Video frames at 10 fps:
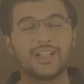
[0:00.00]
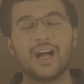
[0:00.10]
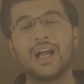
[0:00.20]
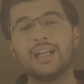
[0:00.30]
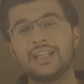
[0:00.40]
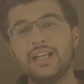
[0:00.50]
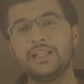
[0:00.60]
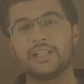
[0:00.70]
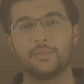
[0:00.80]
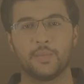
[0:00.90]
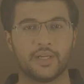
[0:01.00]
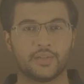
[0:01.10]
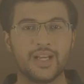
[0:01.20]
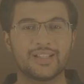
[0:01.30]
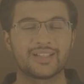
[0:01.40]
the identity
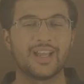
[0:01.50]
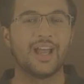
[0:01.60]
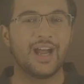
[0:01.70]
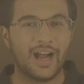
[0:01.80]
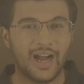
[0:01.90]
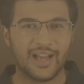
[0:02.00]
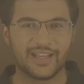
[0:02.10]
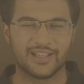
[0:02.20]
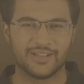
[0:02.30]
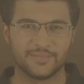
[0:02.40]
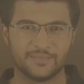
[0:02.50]
matrix I.